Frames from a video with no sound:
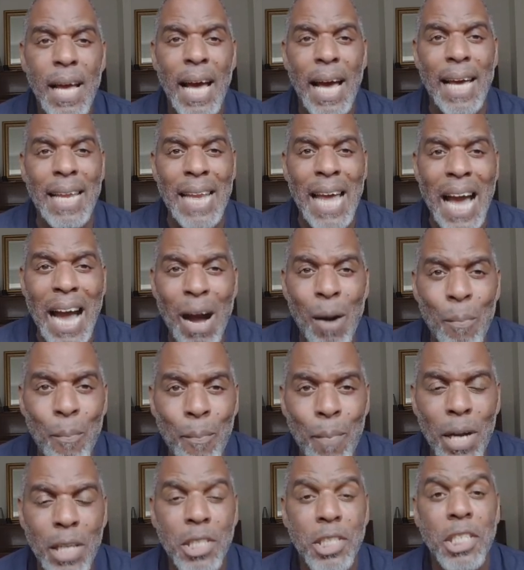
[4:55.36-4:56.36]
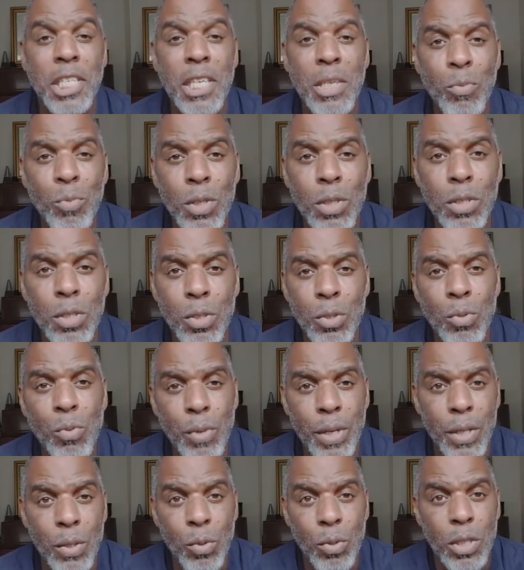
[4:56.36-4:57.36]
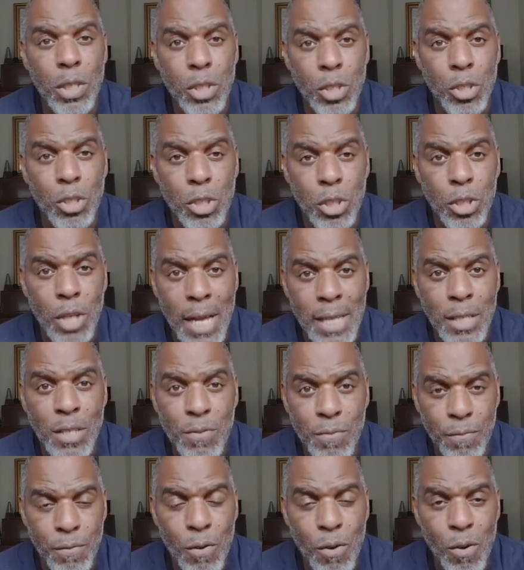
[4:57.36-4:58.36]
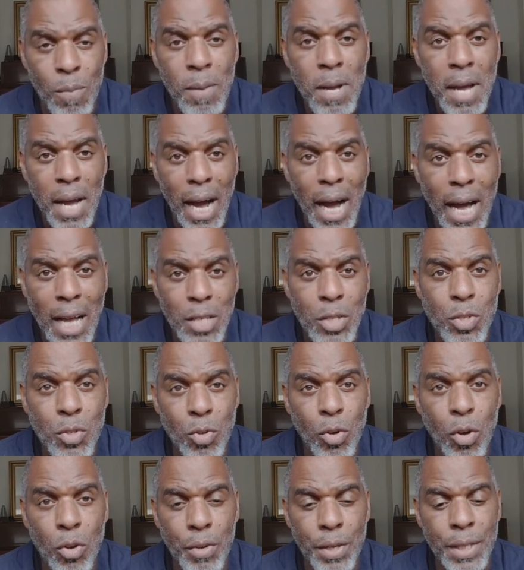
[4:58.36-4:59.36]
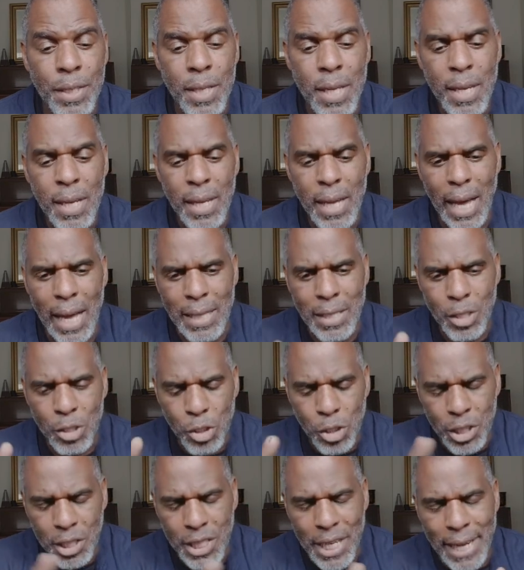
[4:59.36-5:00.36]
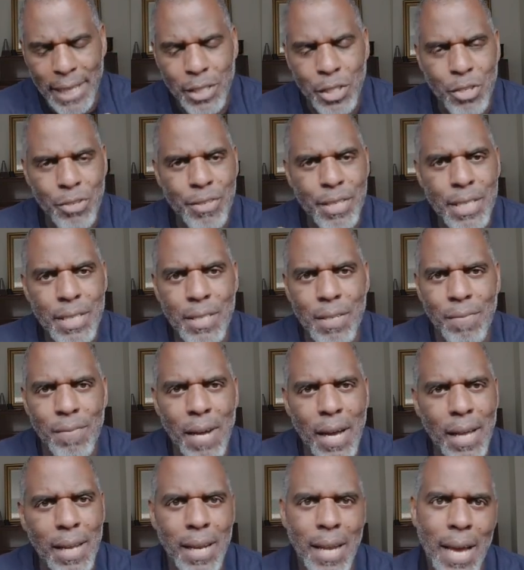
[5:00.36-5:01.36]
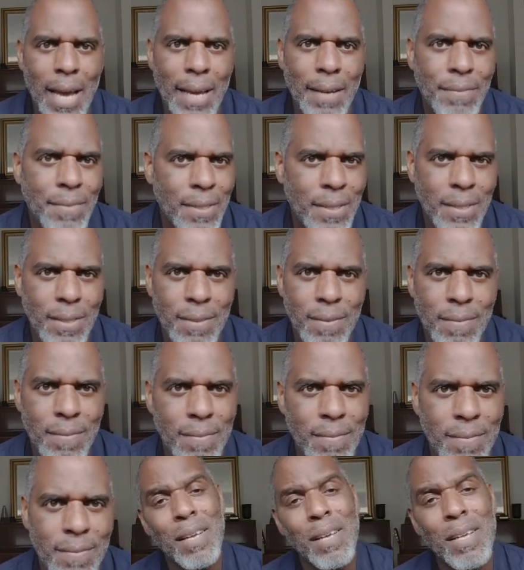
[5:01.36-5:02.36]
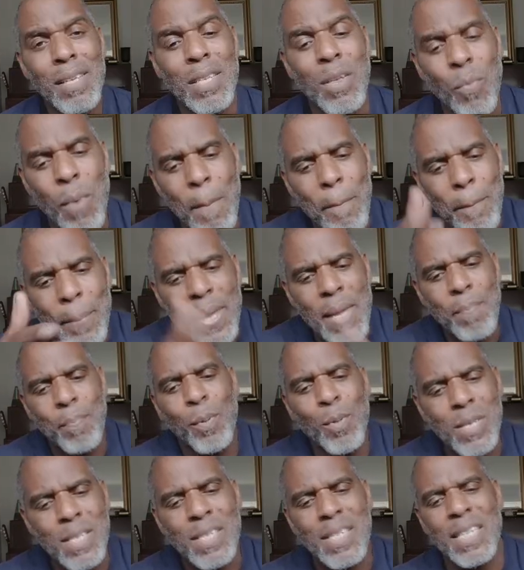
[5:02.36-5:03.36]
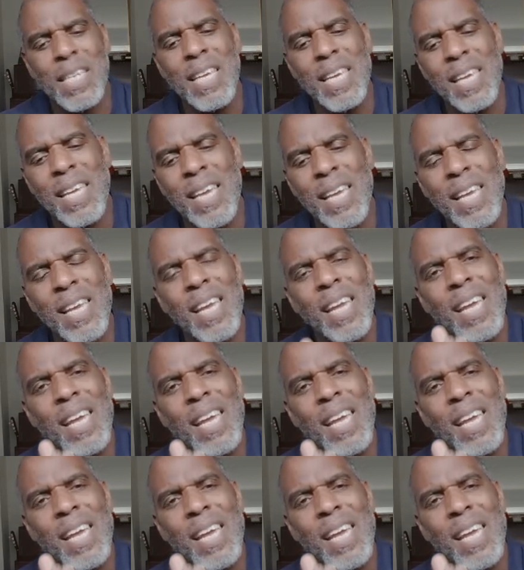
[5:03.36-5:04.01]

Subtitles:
and how much he would do in order to transform our stories. and the trajectories of our lives. So when people see